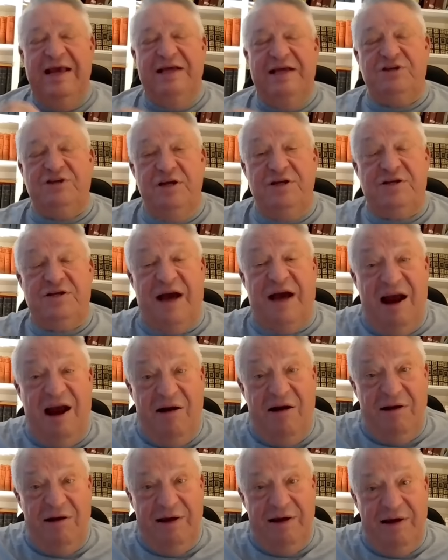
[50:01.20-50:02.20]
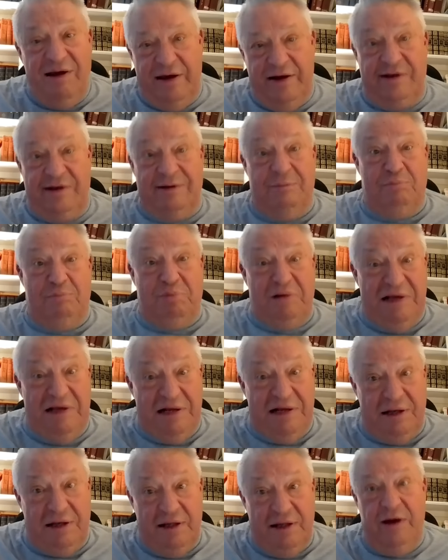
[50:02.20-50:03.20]
is entirely and
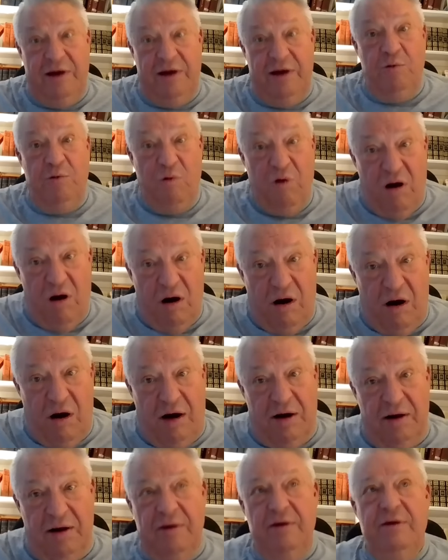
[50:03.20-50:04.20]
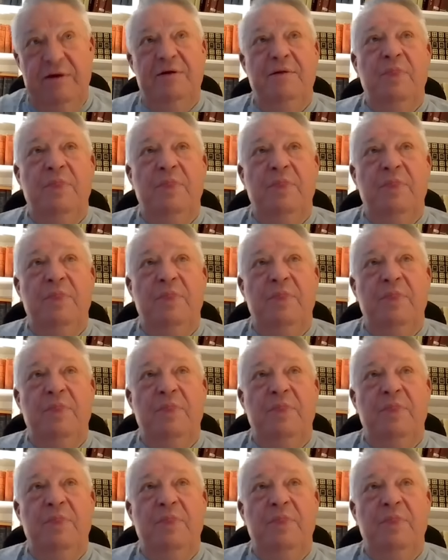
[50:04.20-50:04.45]
completely wrong.